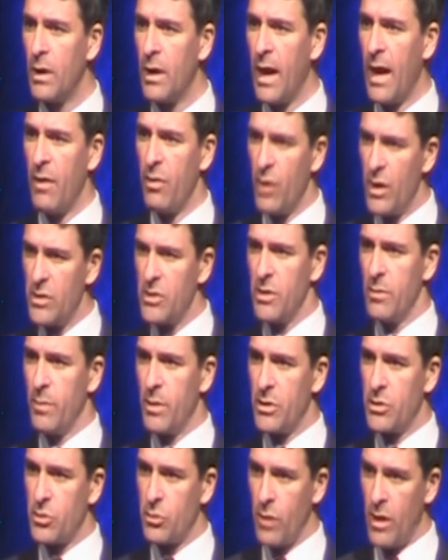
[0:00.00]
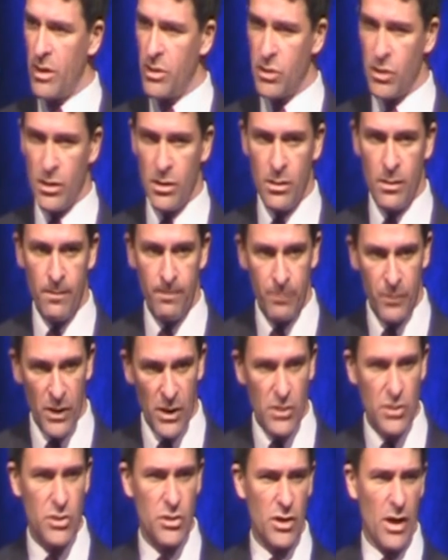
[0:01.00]
And this administration
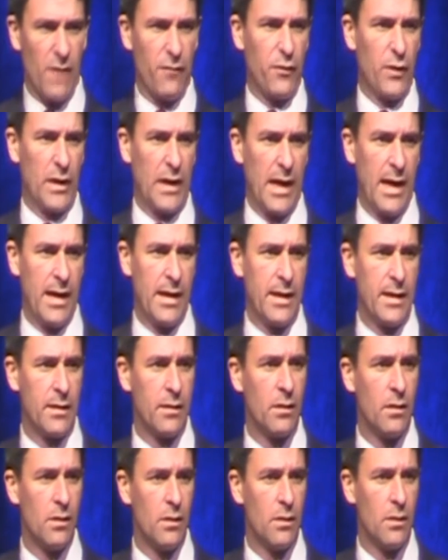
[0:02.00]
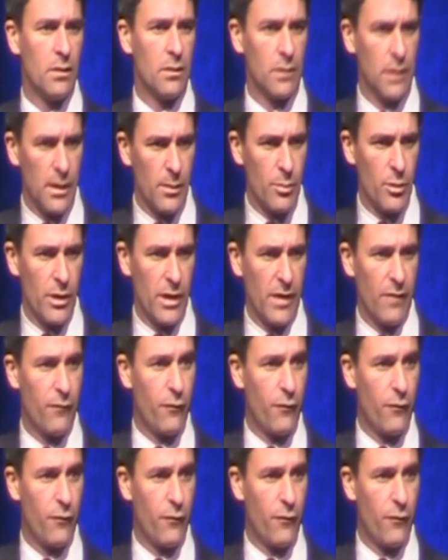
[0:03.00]
is suffocating liberty.